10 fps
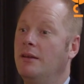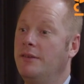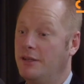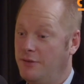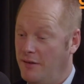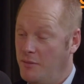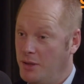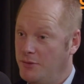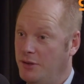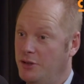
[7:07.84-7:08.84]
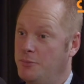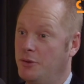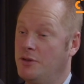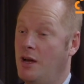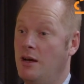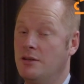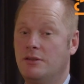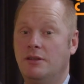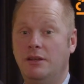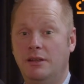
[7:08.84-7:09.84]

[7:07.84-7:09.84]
Thanks very much for this podcast.